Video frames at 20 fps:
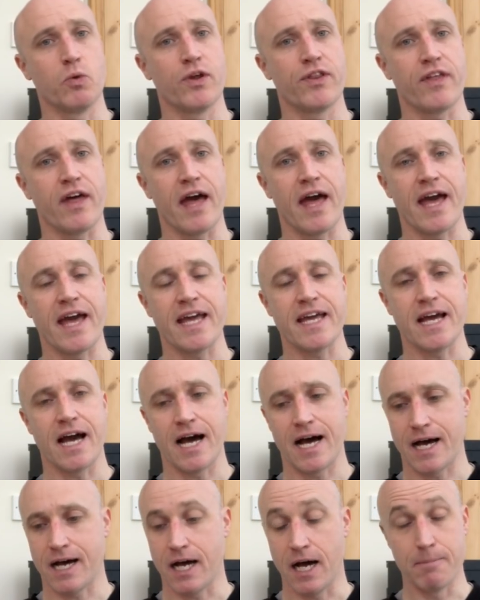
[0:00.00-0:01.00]
with a
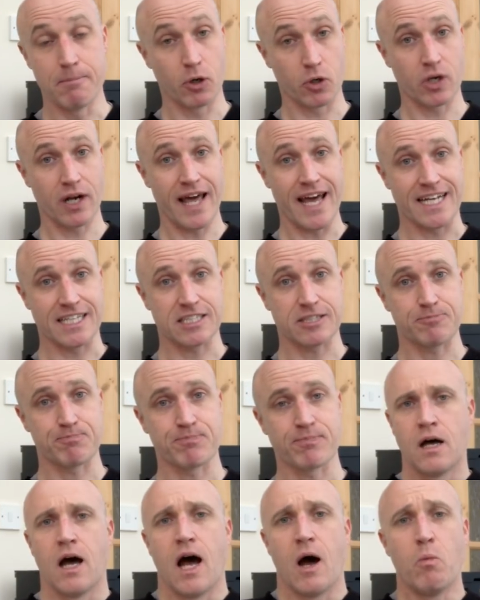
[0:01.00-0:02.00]
Model S.
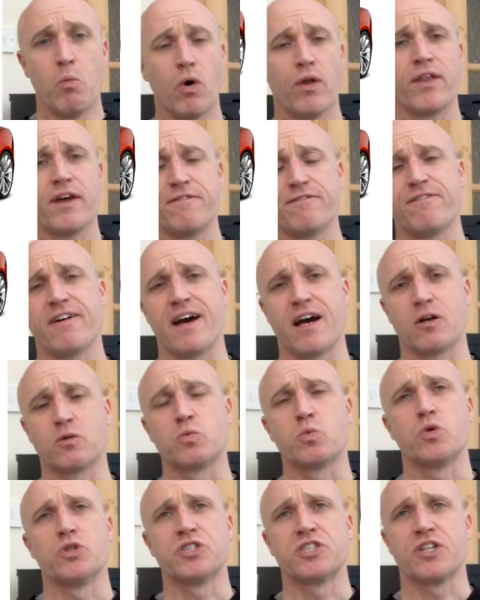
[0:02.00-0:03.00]
And what they
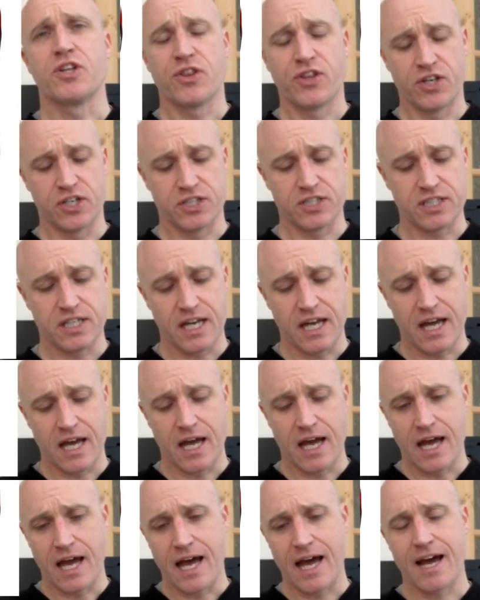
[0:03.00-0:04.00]
found was that
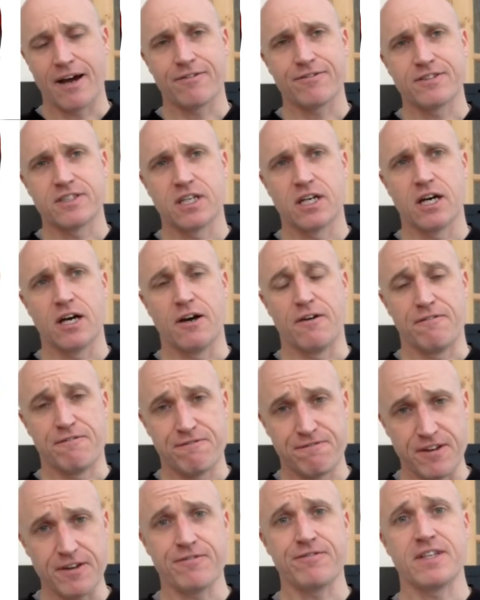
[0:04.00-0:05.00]
after
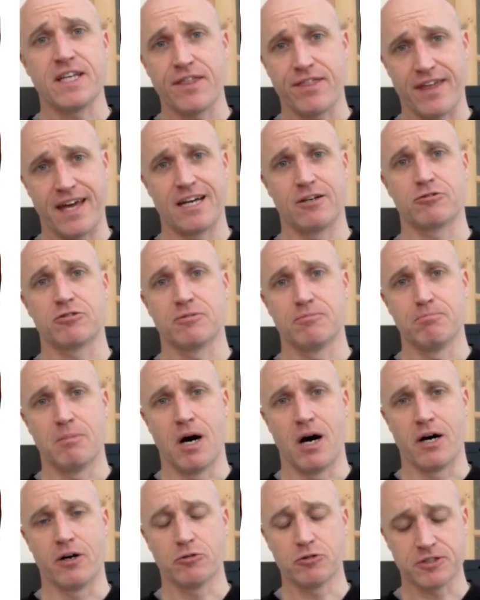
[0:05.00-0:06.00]
50,000
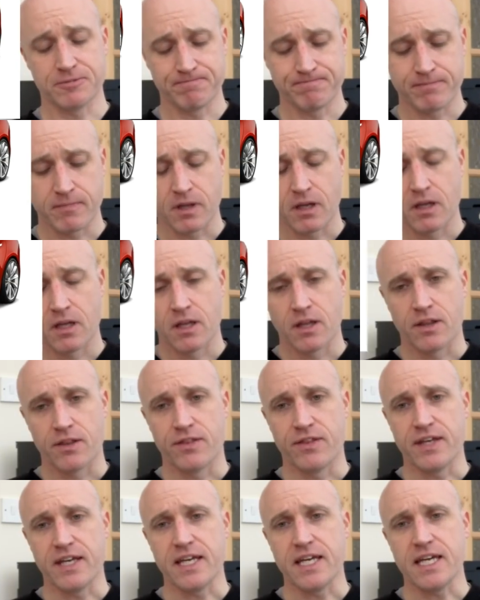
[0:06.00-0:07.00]
miles,
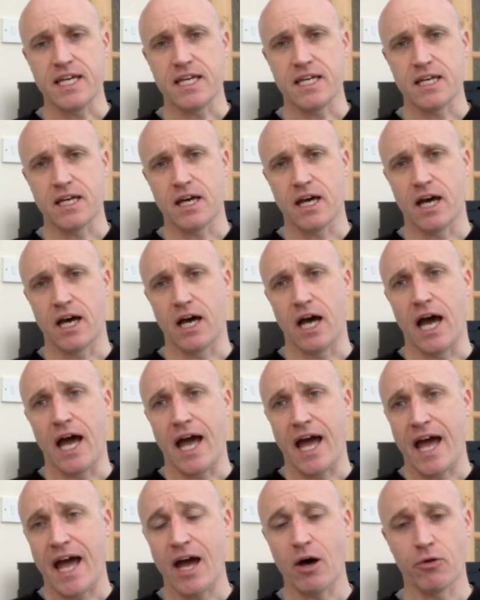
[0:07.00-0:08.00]
the
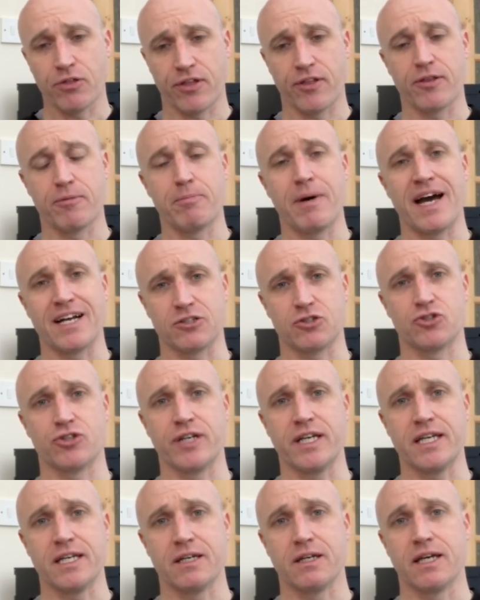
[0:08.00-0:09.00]
health of the
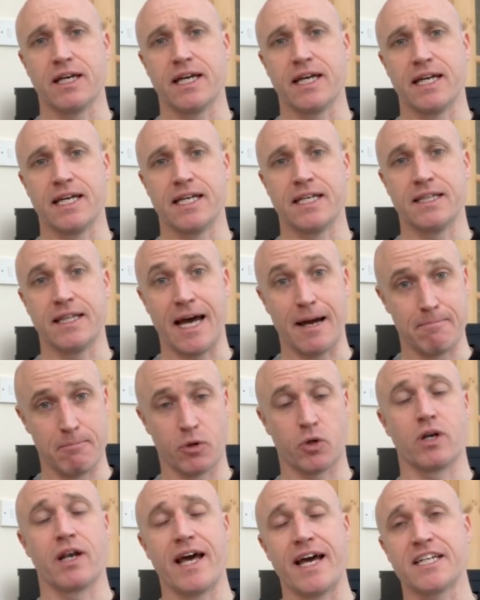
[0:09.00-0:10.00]
battery in that
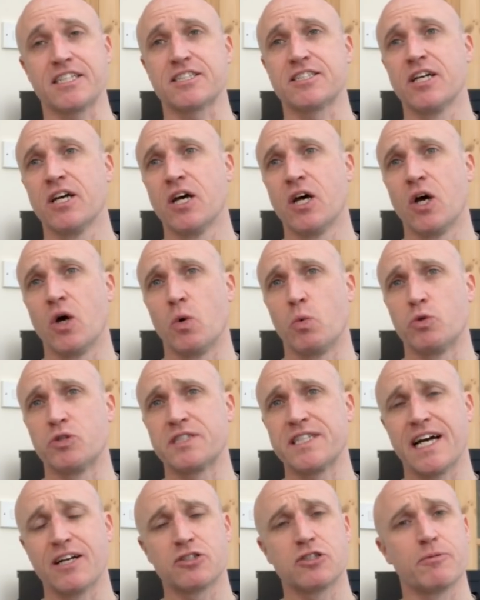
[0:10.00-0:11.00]
Model S was
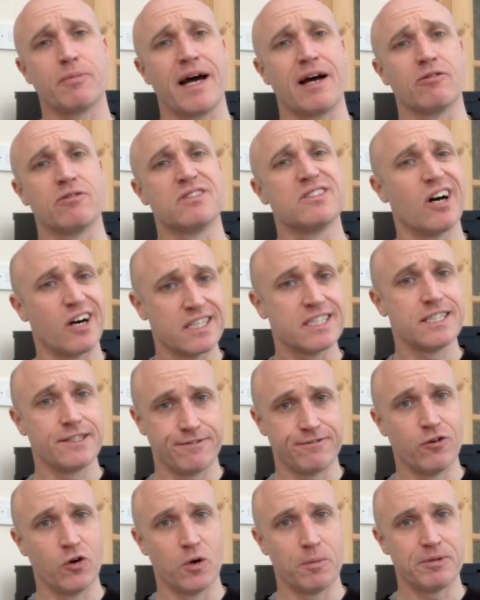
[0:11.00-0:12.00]
down to about
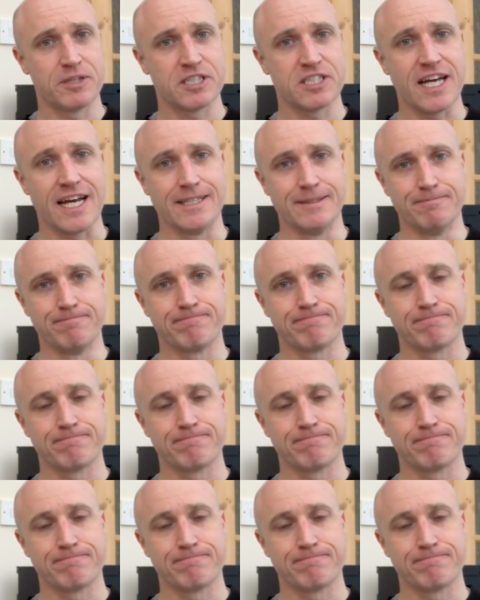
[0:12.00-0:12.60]
94%.